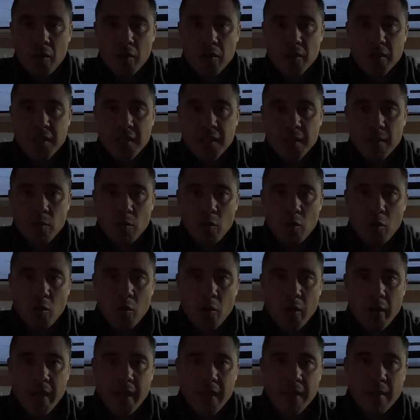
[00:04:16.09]
Code
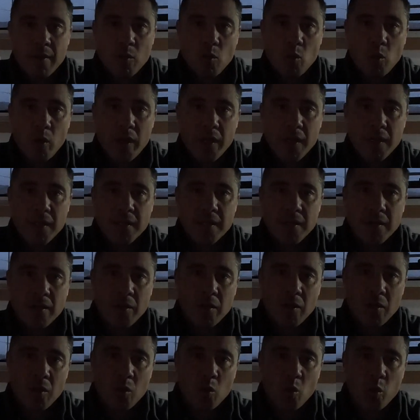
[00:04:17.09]
Zero and went
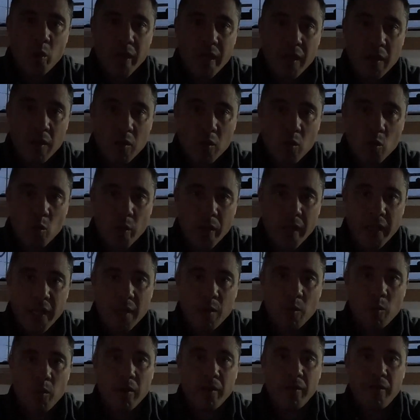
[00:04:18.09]
uh, wing on wing
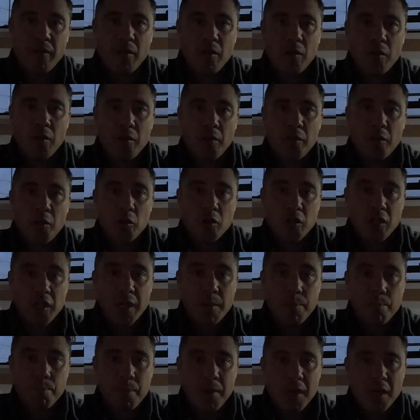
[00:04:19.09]
with uh, the
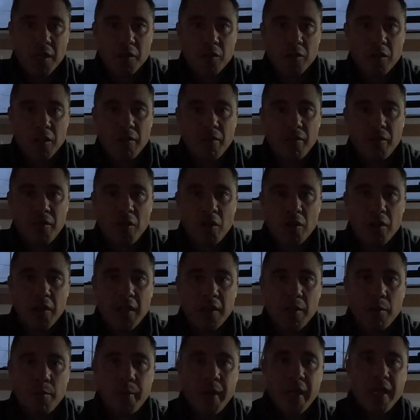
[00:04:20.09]
jib, partially furled
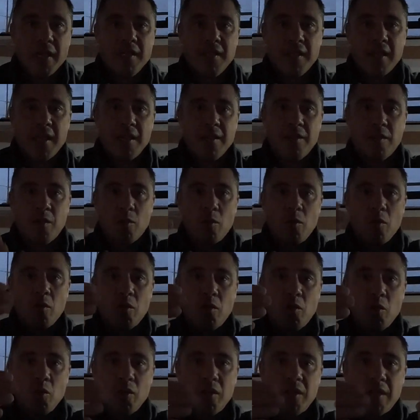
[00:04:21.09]
and the mainsail, so the
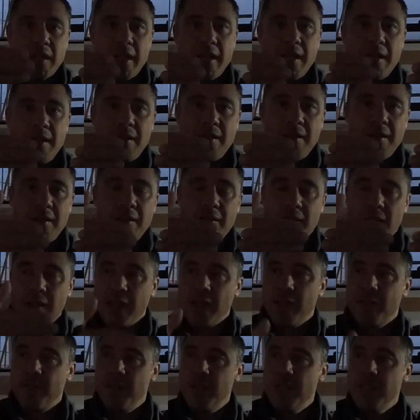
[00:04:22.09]
two sail
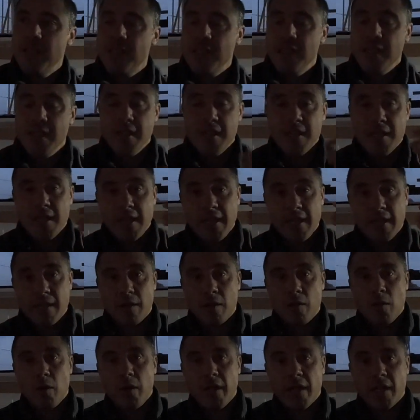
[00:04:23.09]
like this,
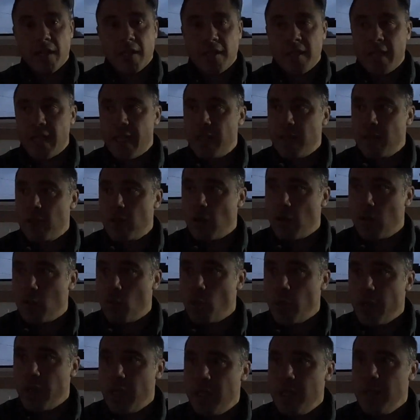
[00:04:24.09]
and going dead
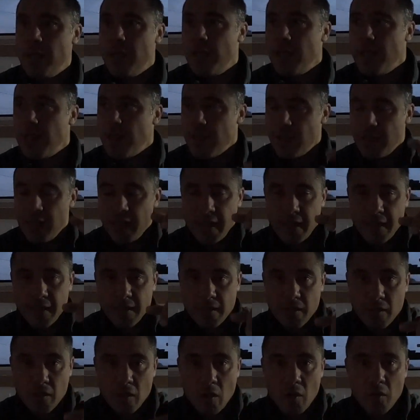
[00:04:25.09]
downwind and
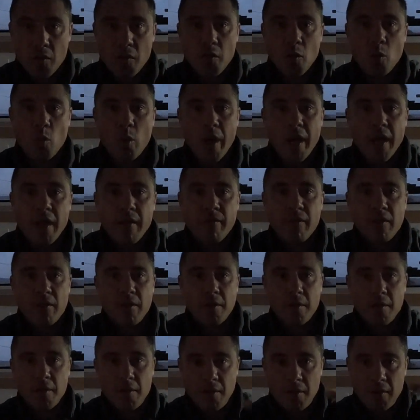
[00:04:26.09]
down the wave,
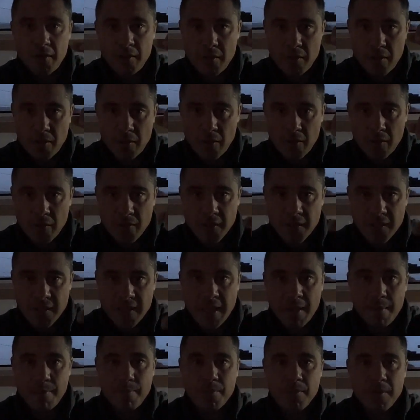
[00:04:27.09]
or the, the
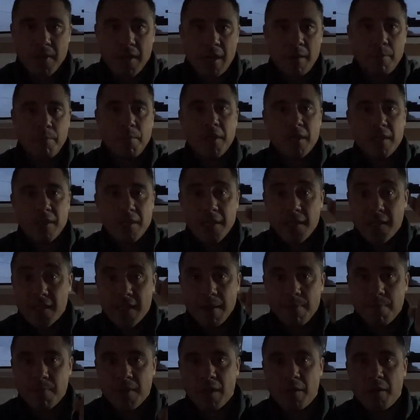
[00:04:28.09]
same, the
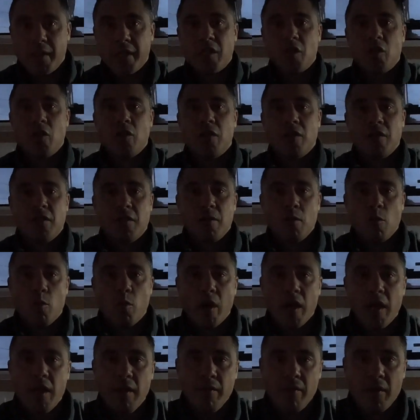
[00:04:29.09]
same direction as the
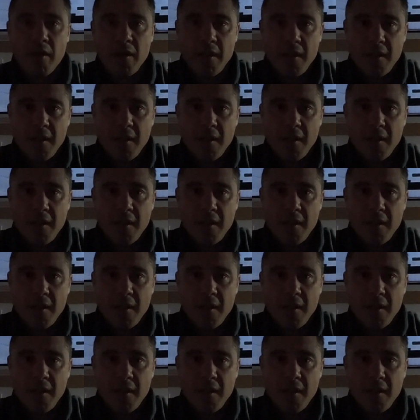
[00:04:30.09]
wave.